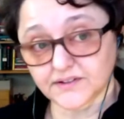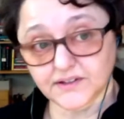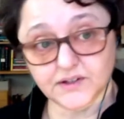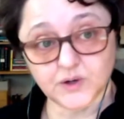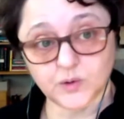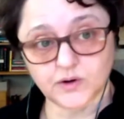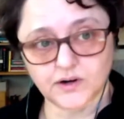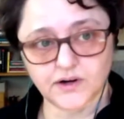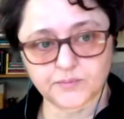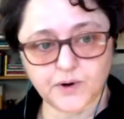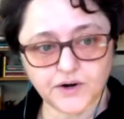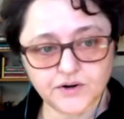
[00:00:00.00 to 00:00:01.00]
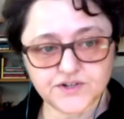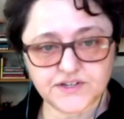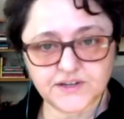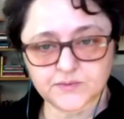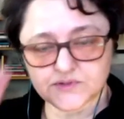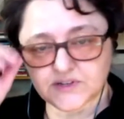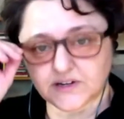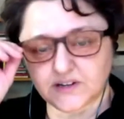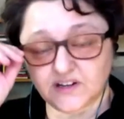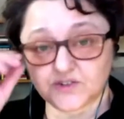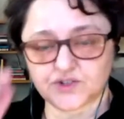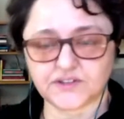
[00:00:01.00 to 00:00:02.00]
you know, partner teams,
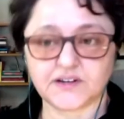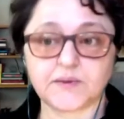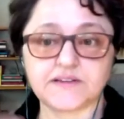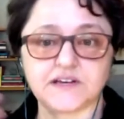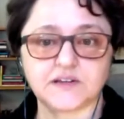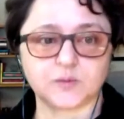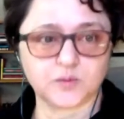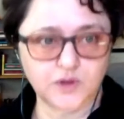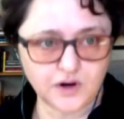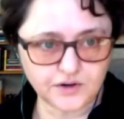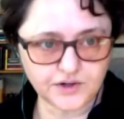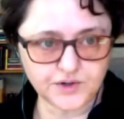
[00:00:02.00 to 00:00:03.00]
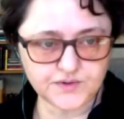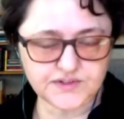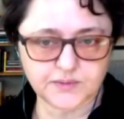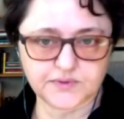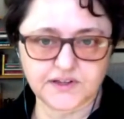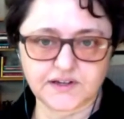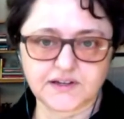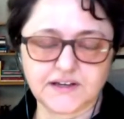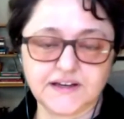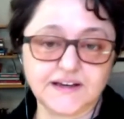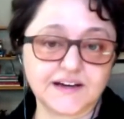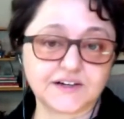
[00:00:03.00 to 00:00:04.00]
acknowledging that it might take them longer to do something,
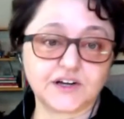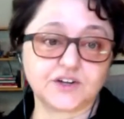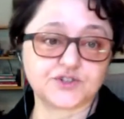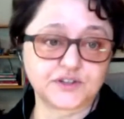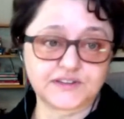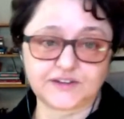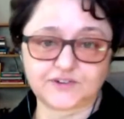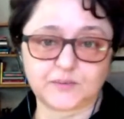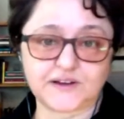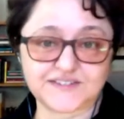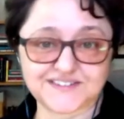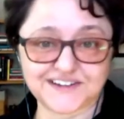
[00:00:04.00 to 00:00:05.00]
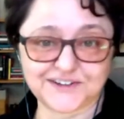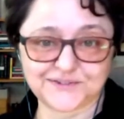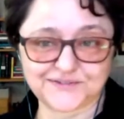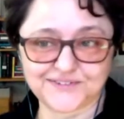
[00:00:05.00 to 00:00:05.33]
acknowledging that for myself,